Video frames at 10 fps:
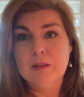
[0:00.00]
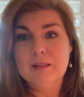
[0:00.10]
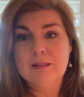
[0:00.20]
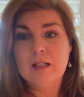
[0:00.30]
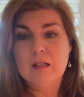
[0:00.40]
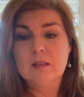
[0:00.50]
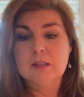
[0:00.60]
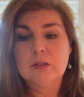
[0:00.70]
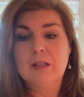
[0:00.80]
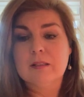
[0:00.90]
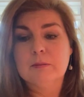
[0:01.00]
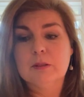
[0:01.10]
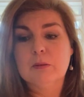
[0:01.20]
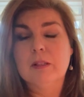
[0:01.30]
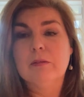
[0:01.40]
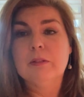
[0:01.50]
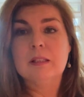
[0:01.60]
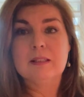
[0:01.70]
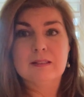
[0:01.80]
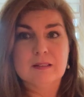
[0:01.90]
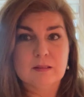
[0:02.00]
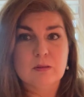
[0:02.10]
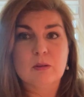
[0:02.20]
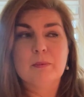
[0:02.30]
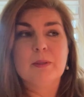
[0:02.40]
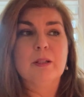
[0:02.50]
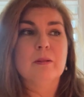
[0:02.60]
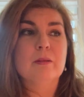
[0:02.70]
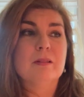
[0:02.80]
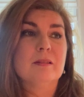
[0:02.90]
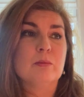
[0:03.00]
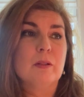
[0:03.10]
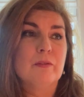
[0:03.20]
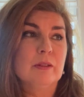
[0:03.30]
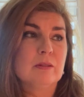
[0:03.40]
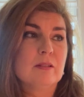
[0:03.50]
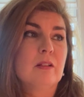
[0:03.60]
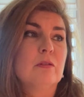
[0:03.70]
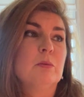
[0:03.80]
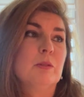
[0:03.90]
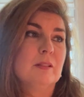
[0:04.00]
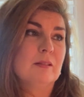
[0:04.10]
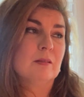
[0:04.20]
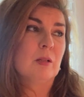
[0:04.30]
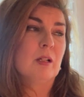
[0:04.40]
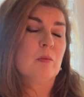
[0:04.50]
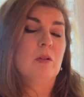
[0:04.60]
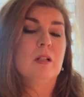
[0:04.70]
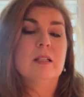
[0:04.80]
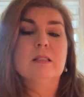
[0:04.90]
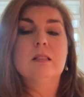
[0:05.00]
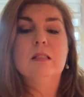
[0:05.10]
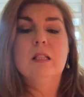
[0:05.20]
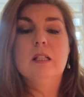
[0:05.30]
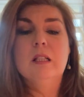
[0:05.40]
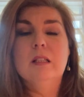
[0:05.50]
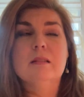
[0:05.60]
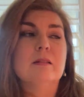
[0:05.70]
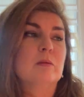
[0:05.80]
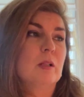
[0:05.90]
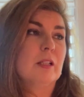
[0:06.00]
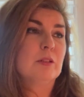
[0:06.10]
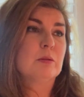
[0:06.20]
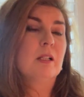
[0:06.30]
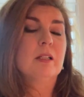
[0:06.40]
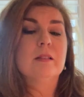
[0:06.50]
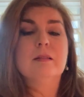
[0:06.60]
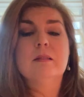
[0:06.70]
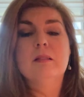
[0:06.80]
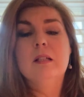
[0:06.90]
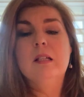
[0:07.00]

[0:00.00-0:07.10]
And it's that contrast between the feelings in Scorpio. This is what feels comfortable. This is what I want. This is what I trust.